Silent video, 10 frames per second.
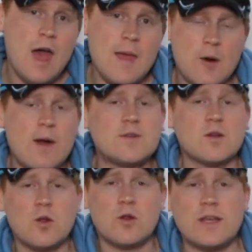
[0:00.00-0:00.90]
and they're
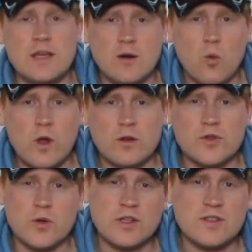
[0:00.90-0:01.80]
absolutely well and
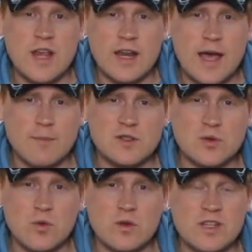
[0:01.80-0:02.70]
truly standing up
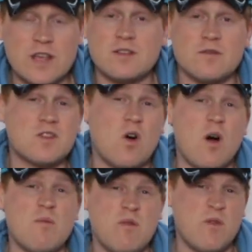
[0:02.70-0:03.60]
to the test of
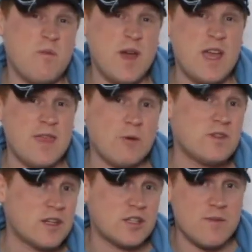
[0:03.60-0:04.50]
time. For me, that
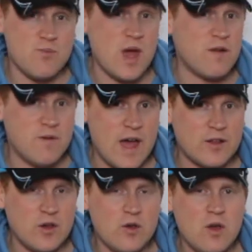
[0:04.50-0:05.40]
was actually better
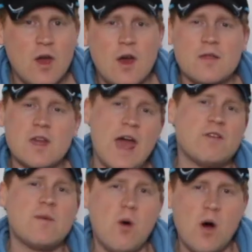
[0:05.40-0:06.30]
value than
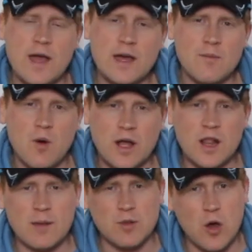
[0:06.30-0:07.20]
having my
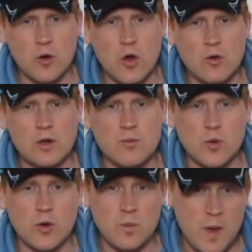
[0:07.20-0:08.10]
club logo
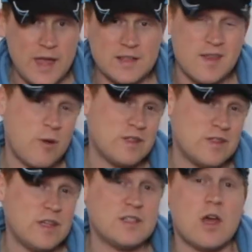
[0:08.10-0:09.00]
embroidered pants. That
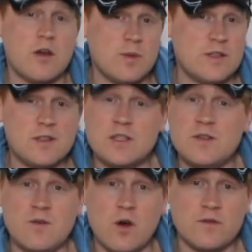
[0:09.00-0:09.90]
was going to be
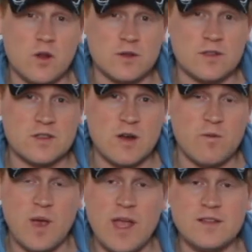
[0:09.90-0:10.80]
$65 a set
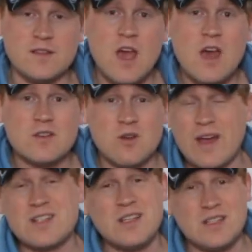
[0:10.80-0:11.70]
of pants. So
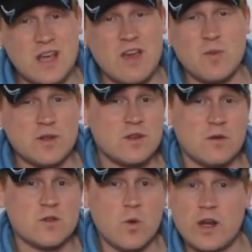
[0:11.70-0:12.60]
I actually saved
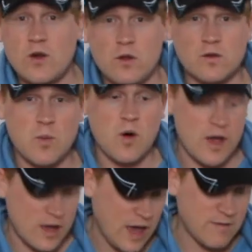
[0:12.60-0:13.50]
myself $20
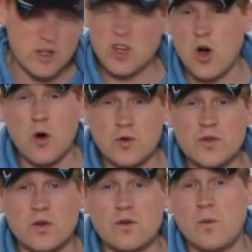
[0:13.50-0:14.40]
by having to go
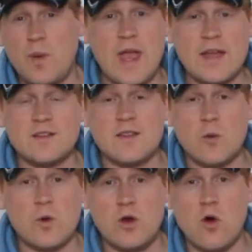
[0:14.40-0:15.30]
to pants
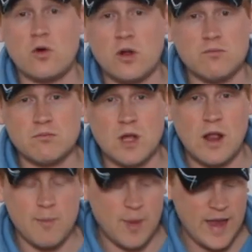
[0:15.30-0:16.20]
that were
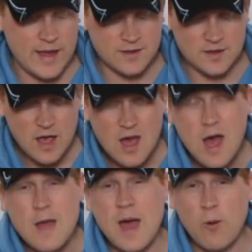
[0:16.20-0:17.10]
non-club pants.
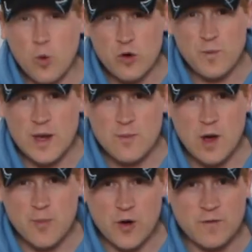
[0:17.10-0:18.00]
That would have been
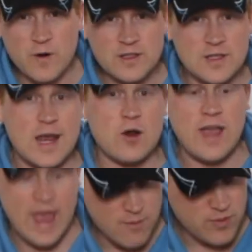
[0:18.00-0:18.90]
my preference, and
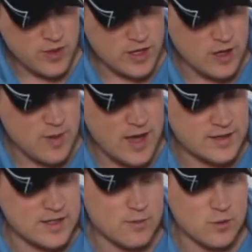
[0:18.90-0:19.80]
I am thinking
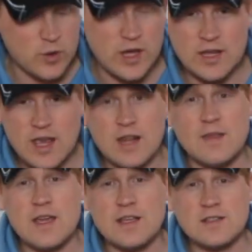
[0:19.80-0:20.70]
about looking at
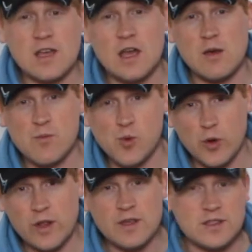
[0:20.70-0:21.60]
getting these
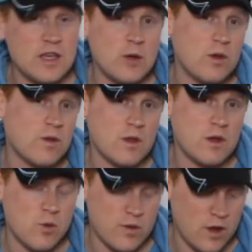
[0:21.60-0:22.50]
embroidered this year with
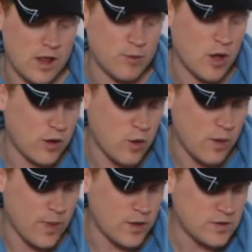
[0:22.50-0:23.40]
the club logo
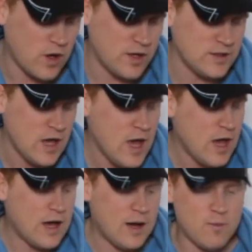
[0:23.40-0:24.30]
on those guys,
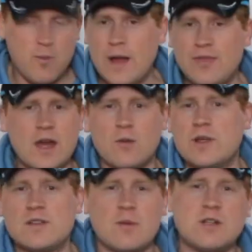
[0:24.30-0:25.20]
but that'll
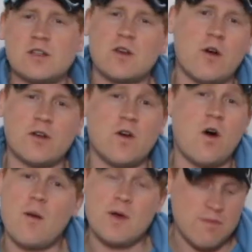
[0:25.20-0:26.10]
be subject to kind of
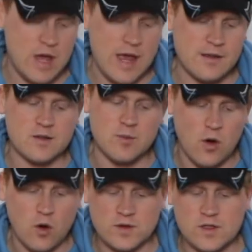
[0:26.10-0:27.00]
time and some
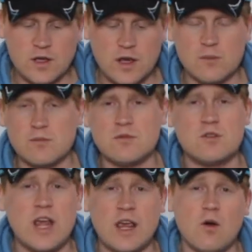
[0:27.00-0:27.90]
cost
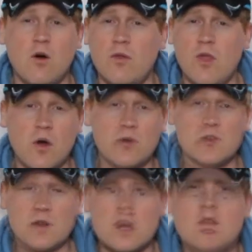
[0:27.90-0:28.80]
check on
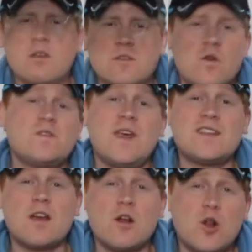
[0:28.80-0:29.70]
those as well. So as
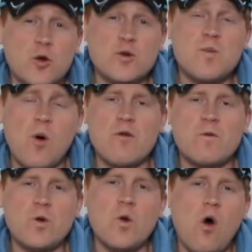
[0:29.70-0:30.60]
that concludes my
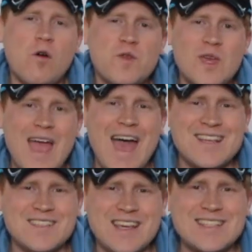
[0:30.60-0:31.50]
review of the
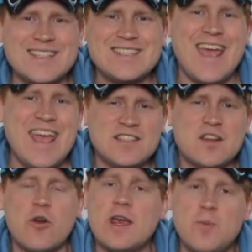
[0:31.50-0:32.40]
Asics
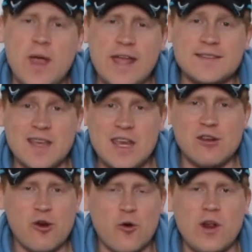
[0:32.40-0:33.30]
Test Cricket Pants
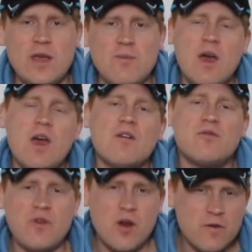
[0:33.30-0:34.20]
in cream,
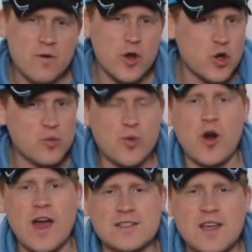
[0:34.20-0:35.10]
very, very good
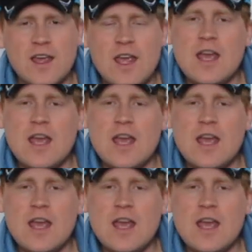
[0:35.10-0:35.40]
product.